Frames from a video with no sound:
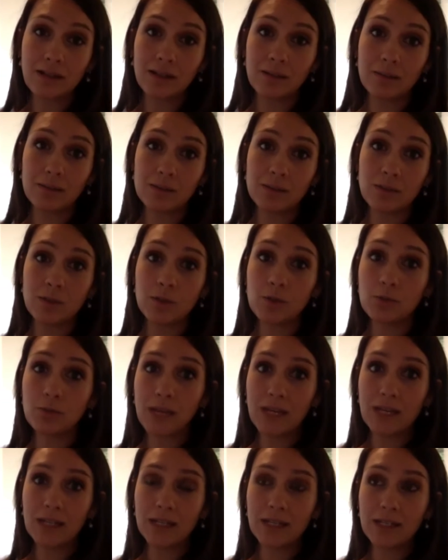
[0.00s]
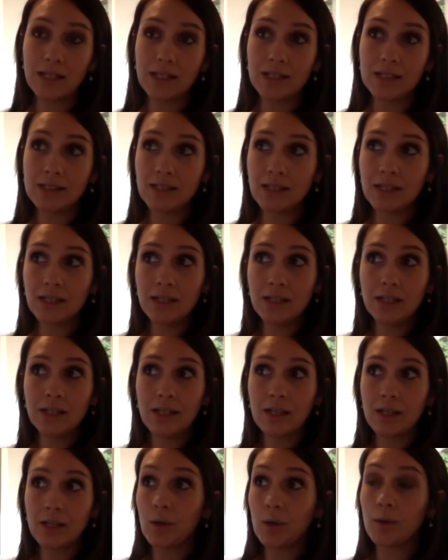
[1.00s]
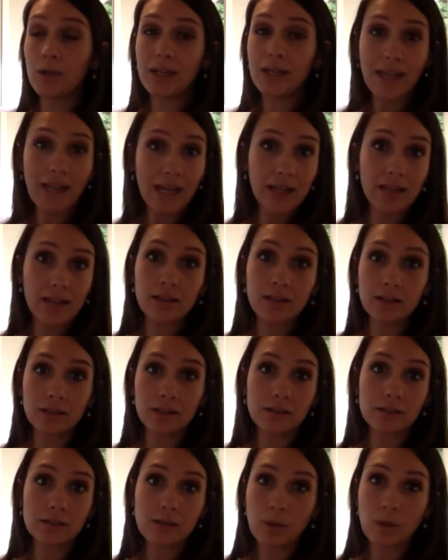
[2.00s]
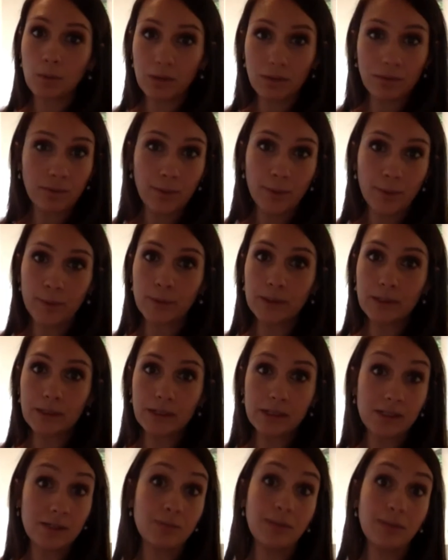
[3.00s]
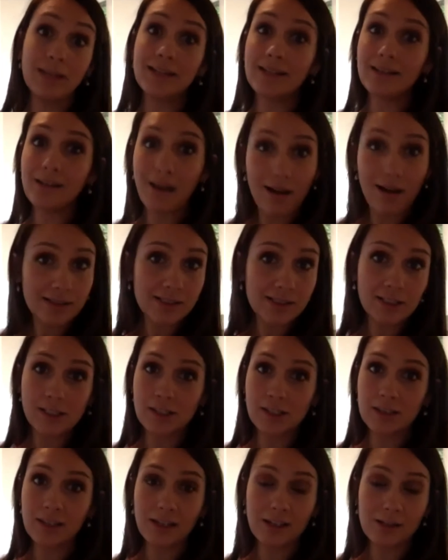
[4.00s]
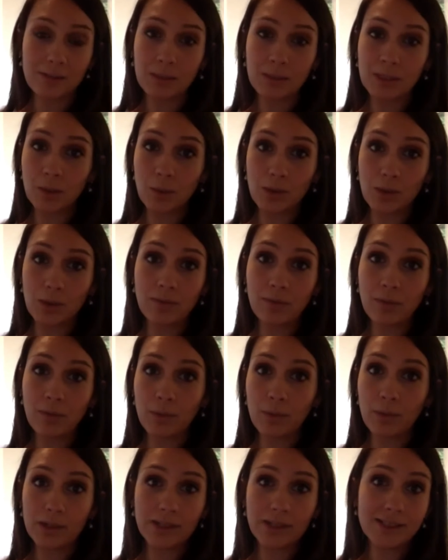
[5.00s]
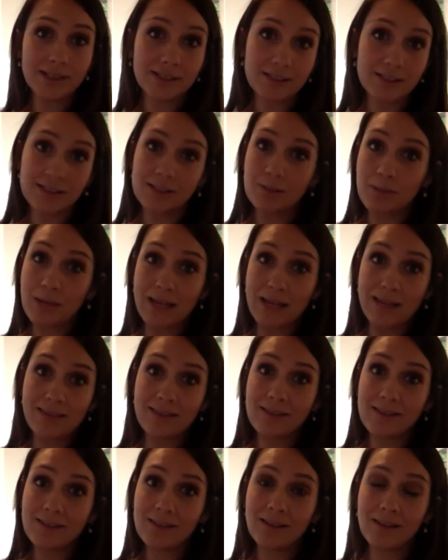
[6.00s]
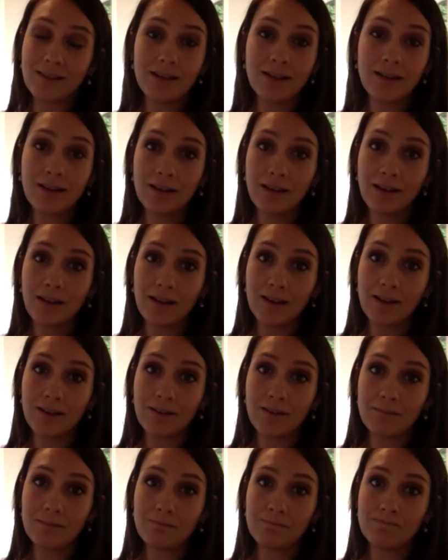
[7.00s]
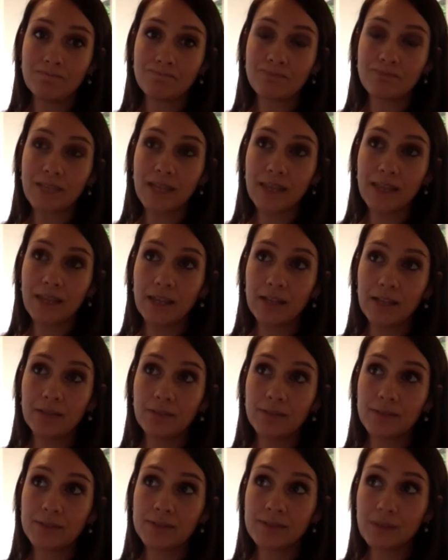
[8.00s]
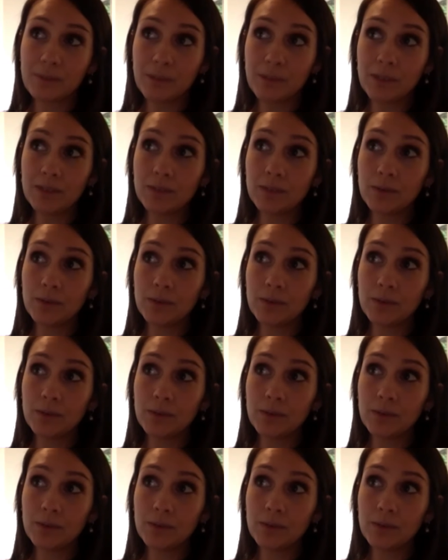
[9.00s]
So you might need, inhalers going forward. You might need oxygen therapy going forward. It just depends. And then for someone